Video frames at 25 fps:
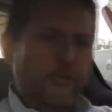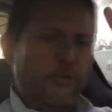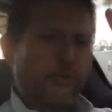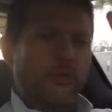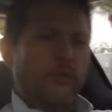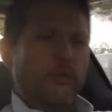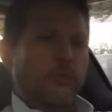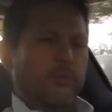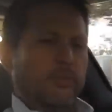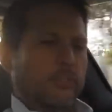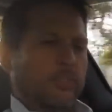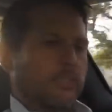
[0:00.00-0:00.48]

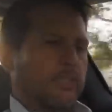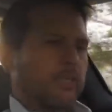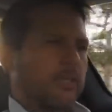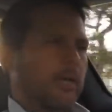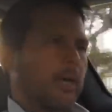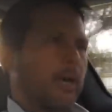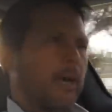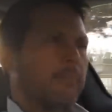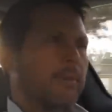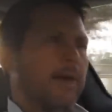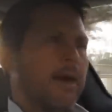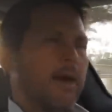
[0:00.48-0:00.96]
truths
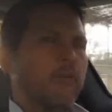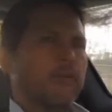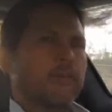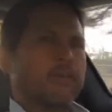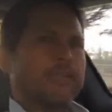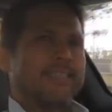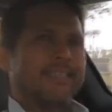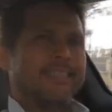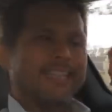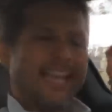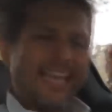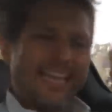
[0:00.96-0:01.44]
about
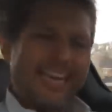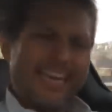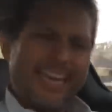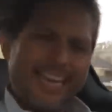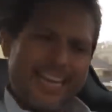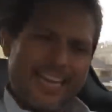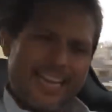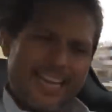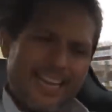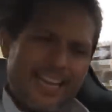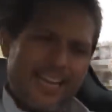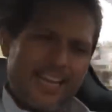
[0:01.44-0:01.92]

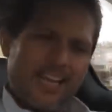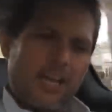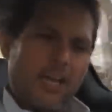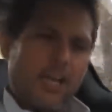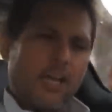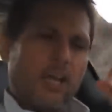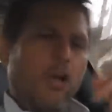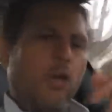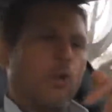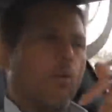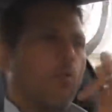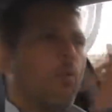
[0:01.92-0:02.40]
dating
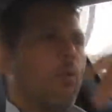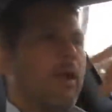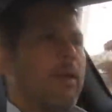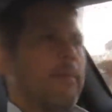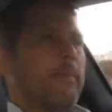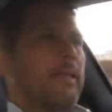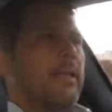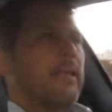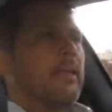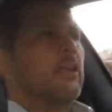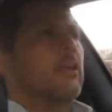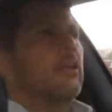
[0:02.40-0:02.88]

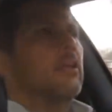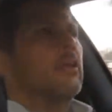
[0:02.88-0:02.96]
women